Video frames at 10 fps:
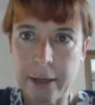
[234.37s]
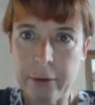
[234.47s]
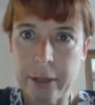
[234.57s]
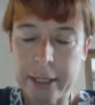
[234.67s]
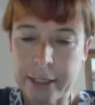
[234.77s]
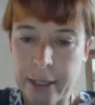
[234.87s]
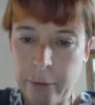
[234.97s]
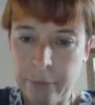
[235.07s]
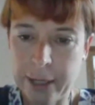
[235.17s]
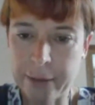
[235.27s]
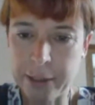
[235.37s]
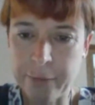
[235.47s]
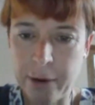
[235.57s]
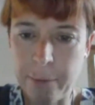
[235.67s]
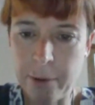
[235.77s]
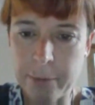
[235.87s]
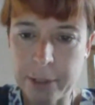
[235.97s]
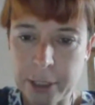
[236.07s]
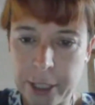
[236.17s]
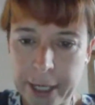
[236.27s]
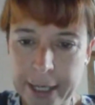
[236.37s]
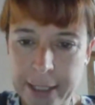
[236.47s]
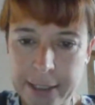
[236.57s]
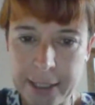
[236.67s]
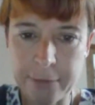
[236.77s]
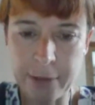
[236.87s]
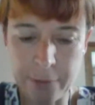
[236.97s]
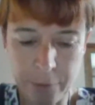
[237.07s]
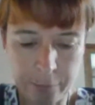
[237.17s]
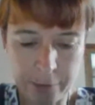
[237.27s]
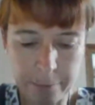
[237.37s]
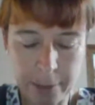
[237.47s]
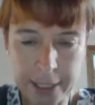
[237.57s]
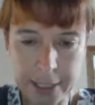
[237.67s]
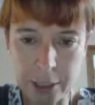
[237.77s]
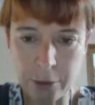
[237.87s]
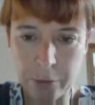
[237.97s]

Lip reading: Sarah is hopefully at this very moment checking to see if any of you have completed